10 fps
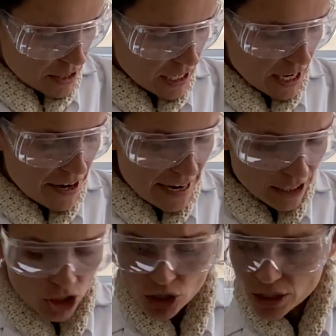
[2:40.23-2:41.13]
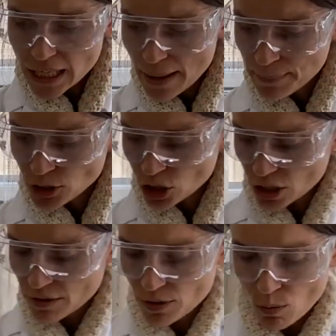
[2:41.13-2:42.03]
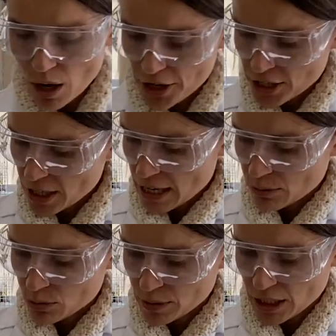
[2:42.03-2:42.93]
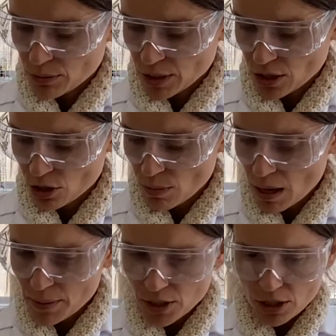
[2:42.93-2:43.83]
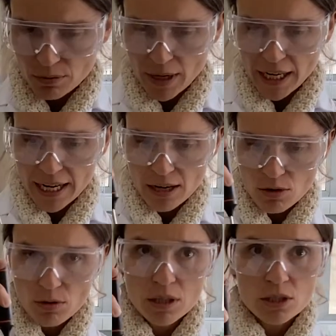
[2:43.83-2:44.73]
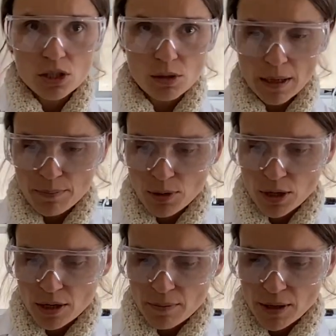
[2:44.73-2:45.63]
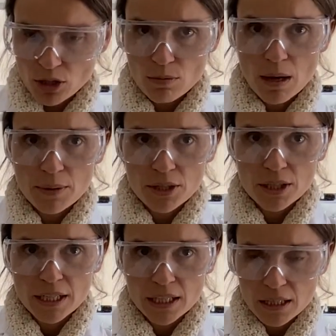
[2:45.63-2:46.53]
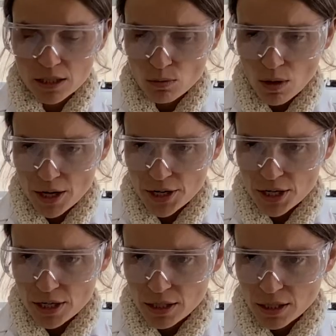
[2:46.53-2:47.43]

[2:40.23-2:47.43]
The initial temperature of the water, I will read with the thermometer right now. So I put my thermometer in this water.